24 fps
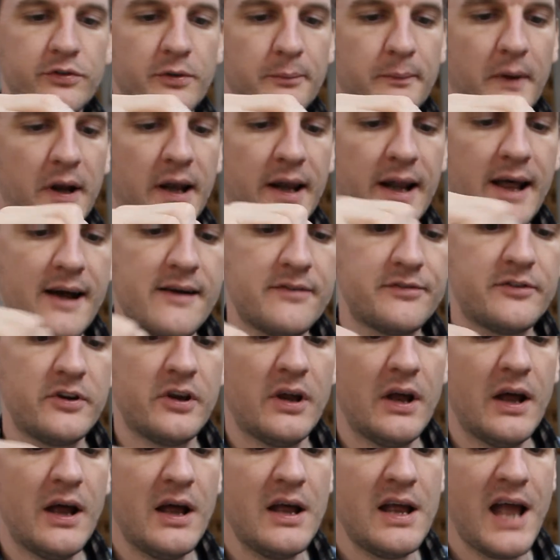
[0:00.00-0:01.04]
from the left.
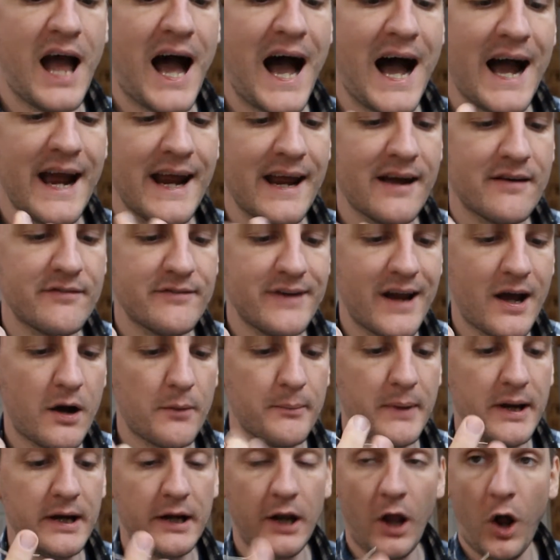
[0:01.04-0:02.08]
I have now
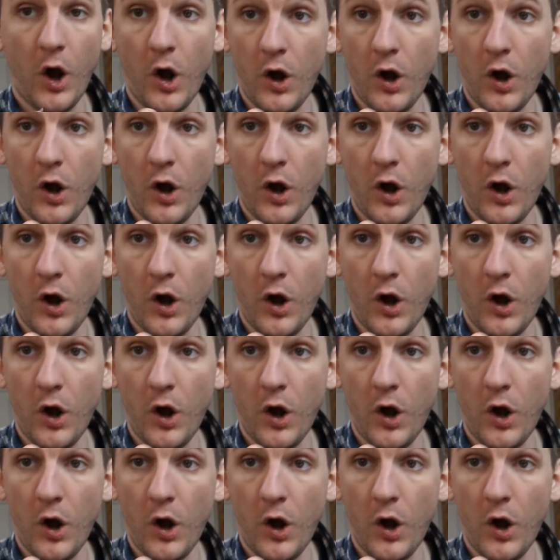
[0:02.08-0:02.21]
made it